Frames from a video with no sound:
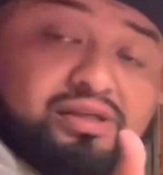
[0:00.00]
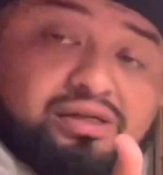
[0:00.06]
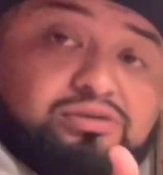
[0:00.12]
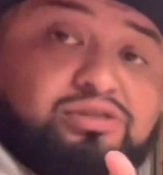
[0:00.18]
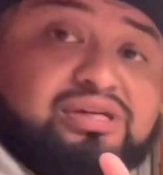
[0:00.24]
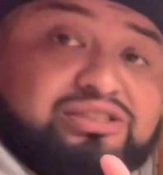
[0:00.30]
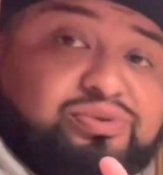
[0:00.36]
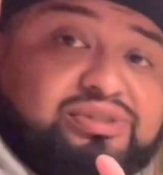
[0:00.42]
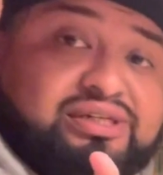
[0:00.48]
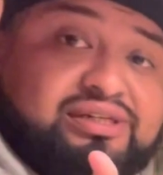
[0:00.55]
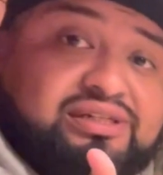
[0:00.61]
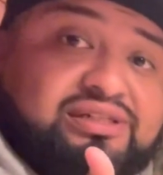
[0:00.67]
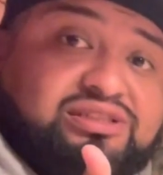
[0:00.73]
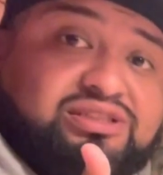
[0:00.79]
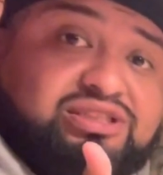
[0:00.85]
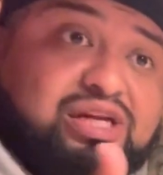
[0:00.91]
So that's what it
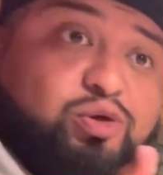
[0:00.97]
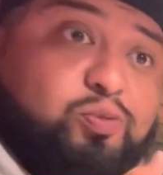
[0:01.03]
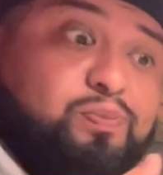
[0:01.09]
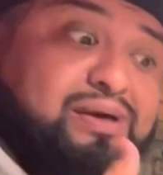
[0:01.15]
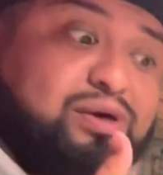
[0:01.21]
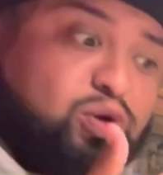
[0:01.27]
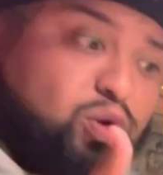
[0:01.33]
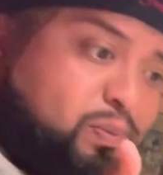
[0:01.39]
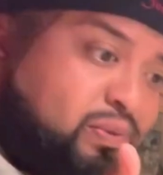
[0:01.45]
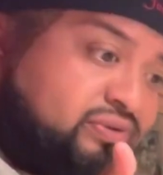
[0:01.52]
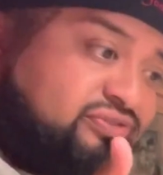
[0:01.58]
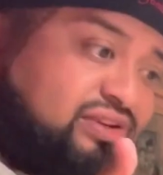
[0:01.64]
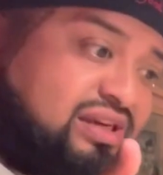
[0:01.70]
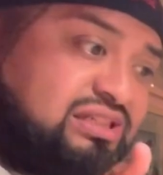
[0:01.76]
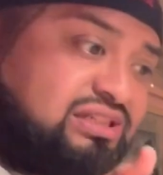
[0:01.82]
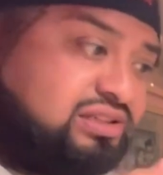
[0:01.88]
is, chalupa open
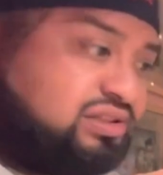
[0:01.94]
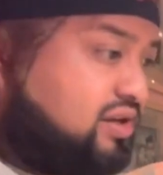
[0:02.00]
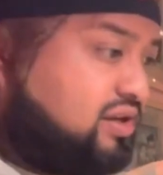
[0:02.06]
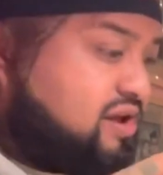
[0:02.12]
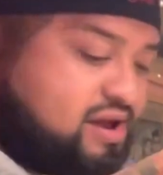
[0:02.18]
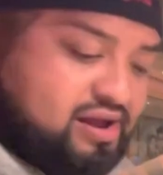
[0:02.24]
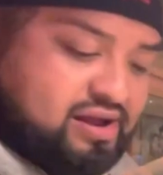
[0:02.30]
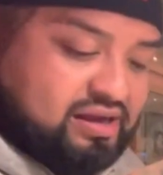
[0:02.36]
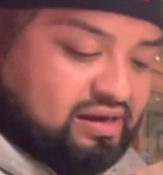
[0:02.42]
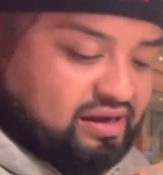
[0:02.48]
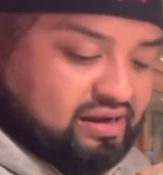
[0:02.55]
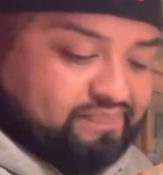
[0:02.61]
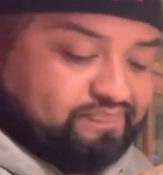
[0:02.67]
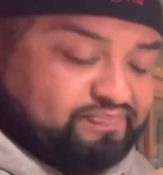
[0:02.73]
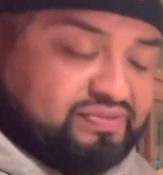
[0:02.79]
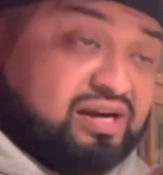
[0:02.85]
face.
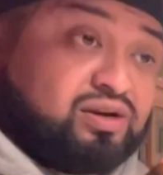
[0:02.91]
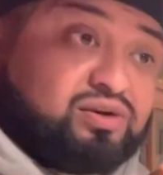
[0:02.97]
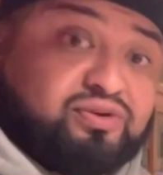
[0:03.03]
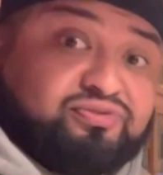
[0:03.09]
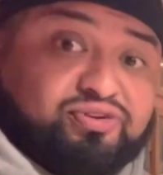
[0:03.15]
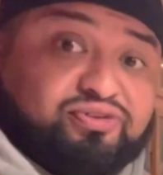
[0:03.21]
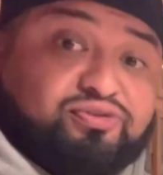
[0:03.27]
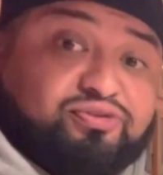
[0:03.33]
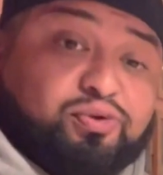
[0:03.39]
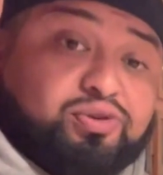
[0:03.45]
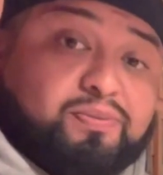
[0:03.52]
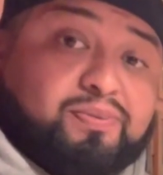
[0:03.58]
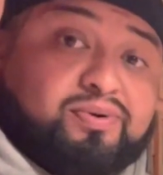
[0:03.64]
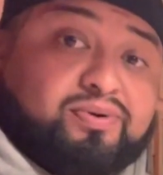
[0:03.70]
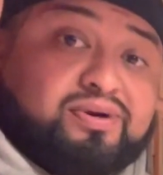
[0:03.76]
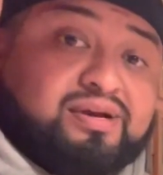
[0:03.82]
I don't know if they're
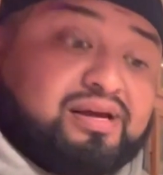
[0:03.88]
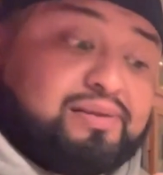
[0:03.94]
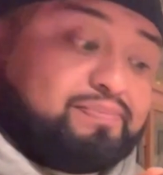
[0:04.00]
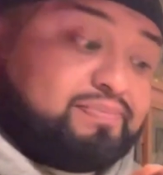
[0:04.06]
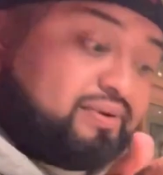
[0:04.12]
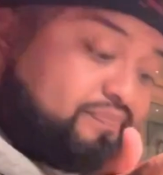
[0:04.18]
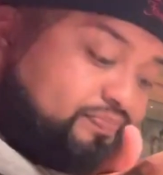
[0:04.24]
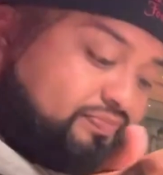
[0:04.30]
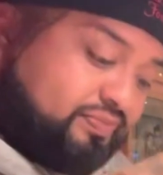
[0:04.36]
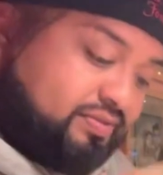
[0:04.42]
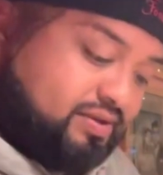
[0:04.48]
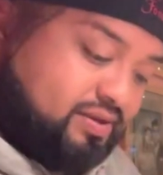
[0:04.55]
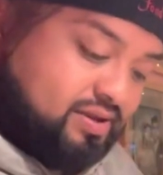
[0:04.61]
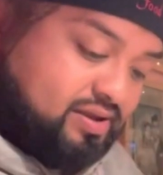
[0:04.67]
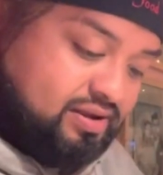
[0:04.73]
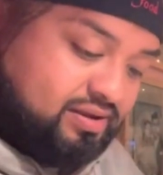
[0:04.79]
foldable or not, but
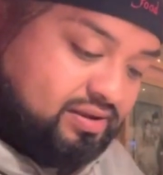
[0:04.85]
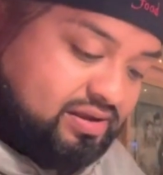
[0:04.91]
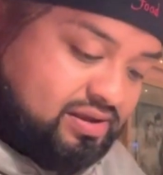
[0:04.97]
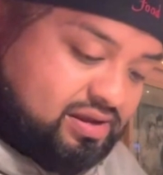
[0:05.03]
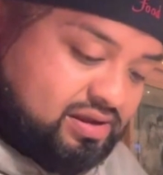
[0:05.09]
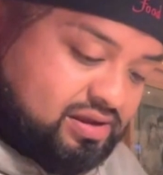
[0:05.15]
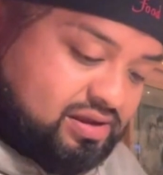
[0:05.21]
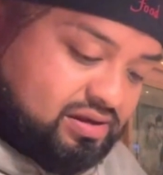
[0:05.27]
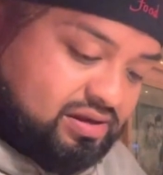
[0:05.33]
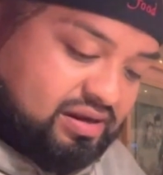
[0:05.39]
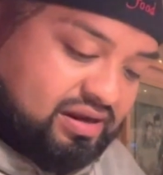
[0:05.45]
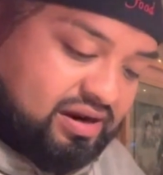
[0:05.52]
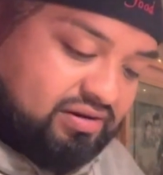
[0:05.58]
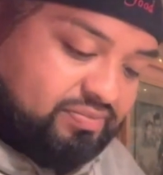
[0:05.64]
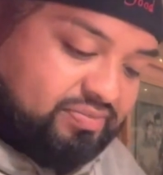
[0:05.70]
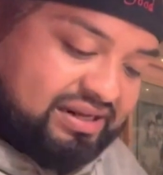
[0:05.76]

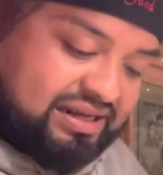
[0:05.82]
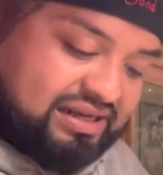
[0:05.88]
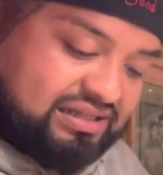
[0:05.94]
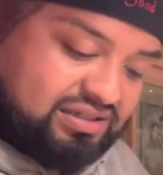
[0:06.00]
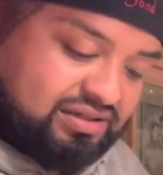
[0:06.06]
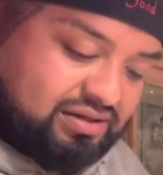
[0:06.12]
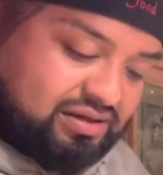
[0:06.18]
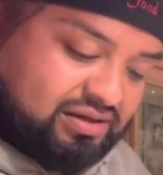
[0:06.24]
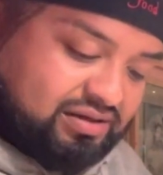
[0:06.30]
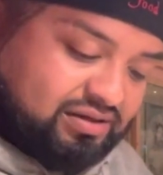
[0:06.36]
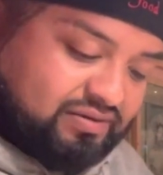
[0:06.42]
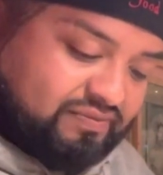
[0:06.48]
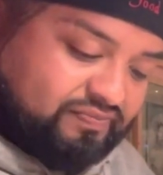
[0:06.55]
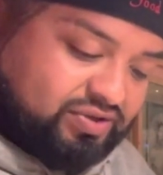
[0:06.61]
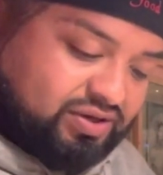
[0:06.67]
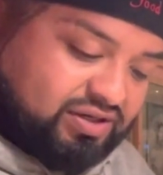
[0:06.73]
everybody has a
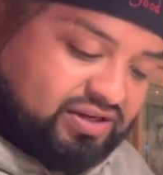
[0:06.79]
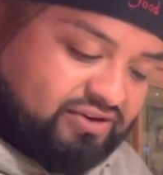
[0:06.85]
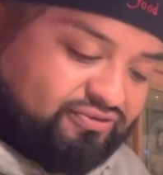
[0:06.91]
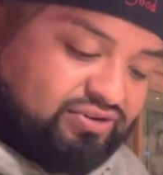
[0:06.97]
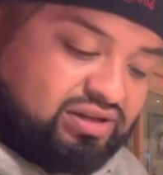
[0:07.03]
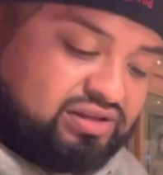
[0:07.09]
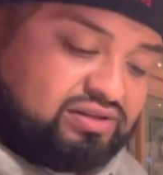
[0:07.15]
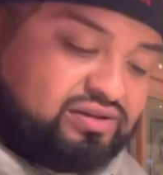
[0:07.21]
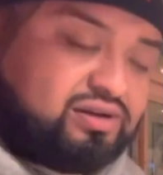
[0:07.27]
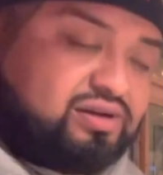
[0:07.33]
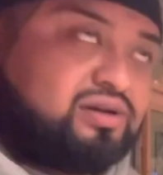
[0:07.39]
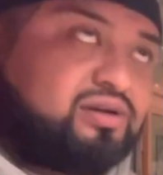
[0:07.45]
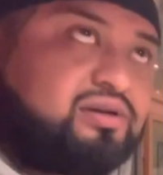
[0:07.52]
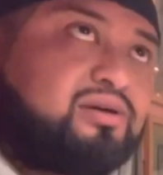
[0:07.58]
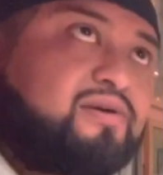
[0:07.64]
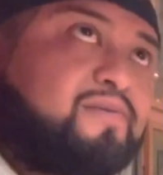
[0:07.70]
different
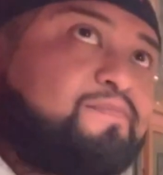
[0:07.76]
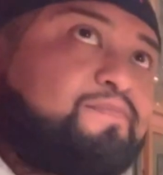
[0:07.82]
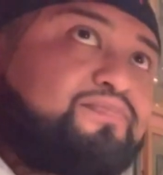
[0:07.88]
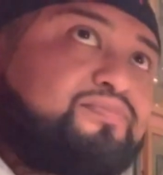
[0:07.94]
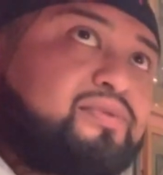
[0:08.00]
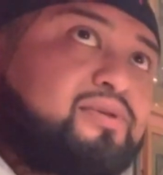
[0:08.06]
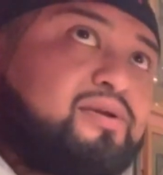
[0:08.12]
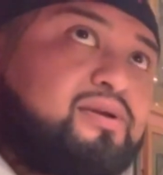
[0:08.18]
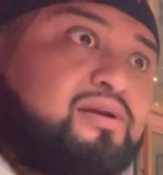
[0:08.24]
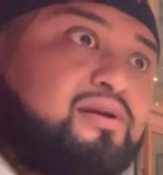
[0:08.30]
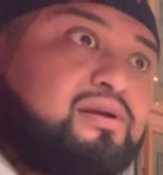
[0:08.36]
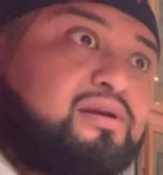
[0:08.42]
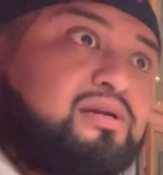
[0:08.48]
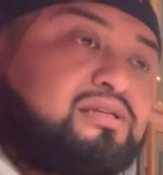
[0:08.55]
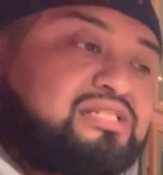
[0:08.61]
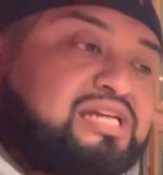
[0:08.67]

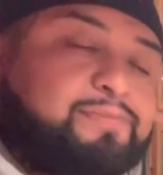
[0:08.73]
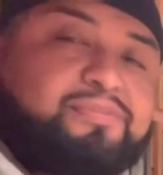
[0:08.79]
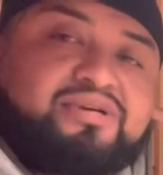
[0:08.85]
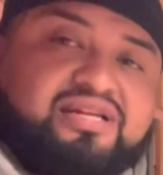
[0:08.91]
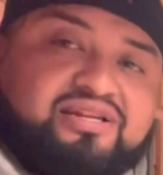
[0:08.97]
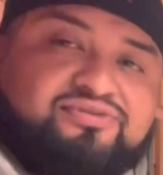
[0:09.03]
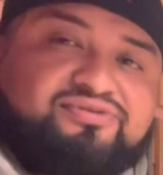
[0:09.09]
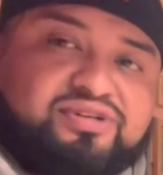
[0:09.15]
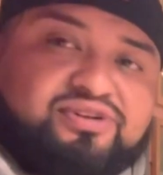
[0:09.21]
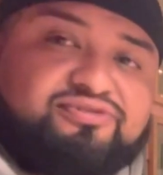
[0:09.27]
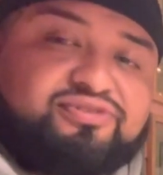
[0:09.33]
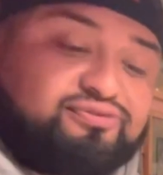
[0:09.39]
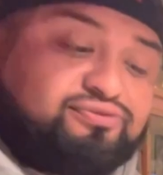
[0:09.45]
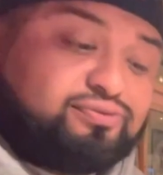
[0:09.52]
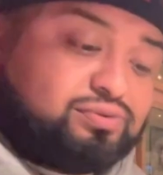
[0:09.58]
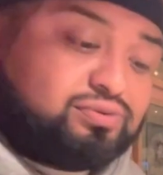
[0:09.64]
type of name for
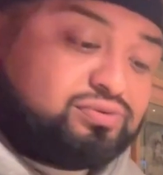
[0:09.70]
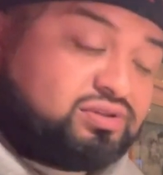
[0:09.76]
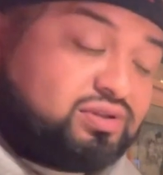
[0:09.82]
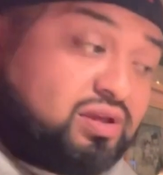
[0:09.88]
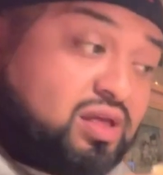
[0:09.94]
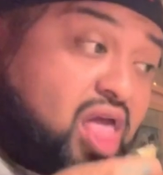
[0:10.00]
different foods.